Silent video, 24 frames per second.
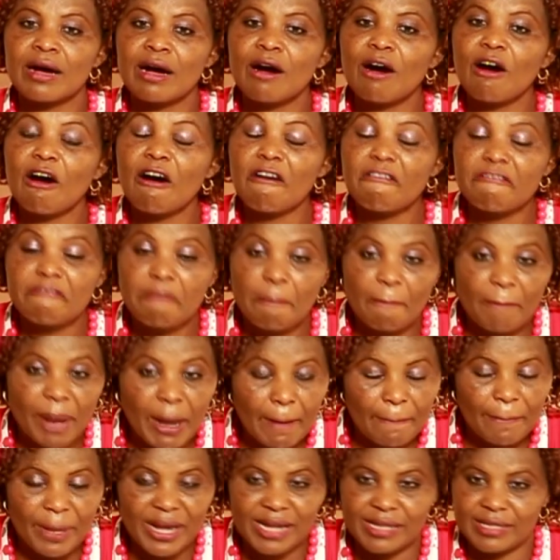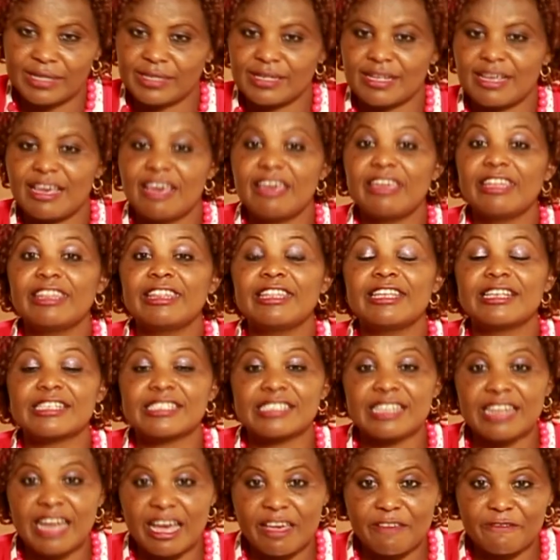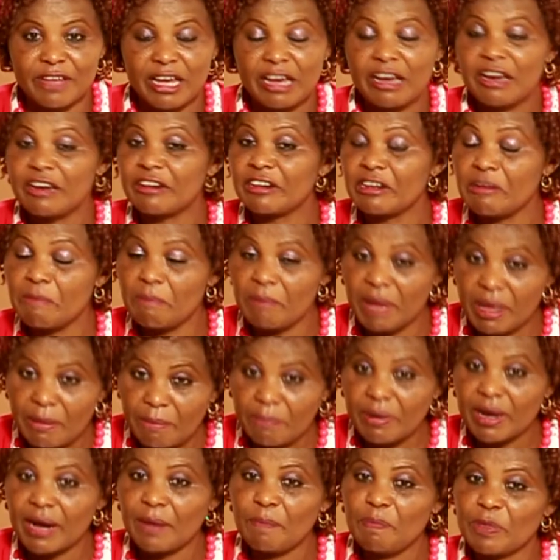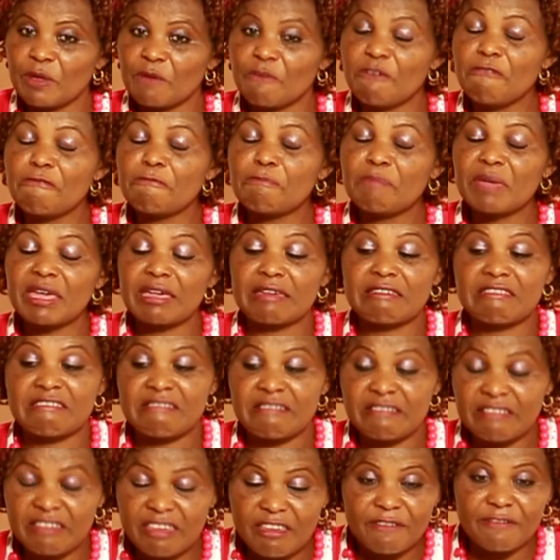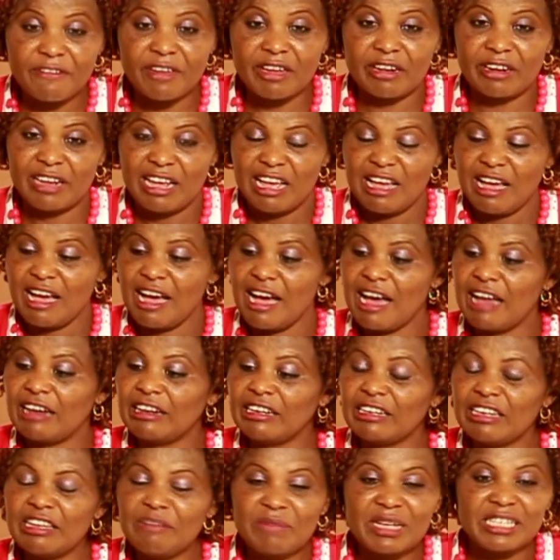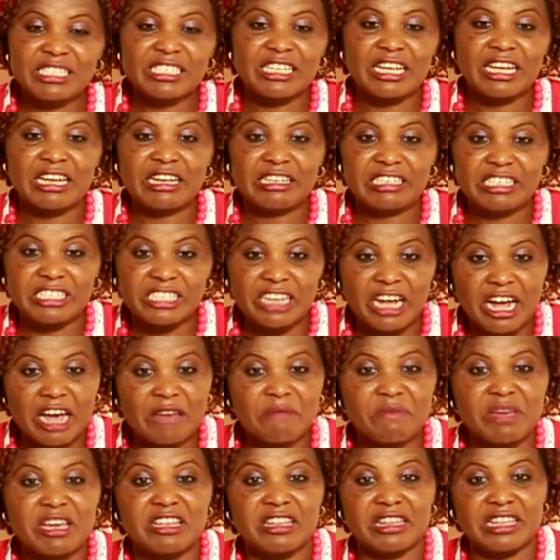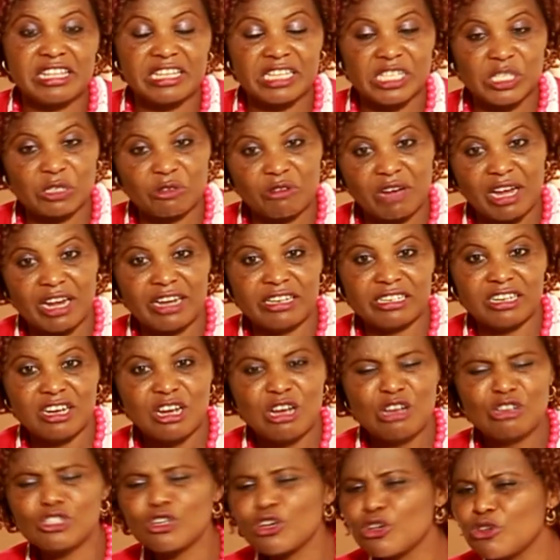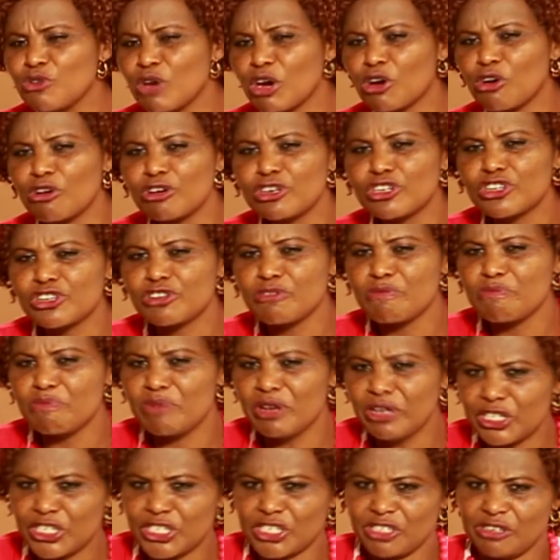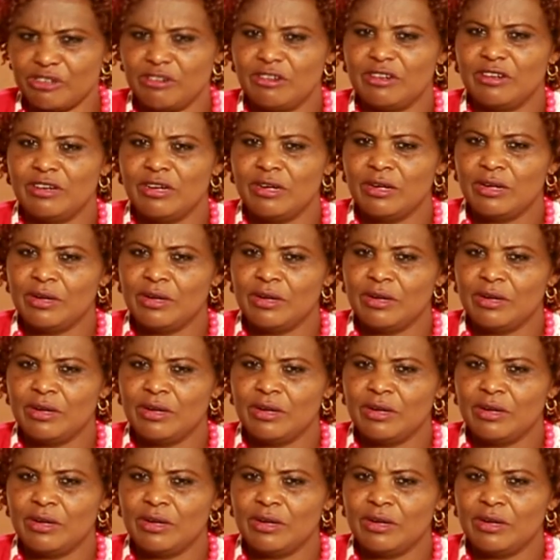of purpose in this life. Remember, we've been given a limited time in this world. So your contribution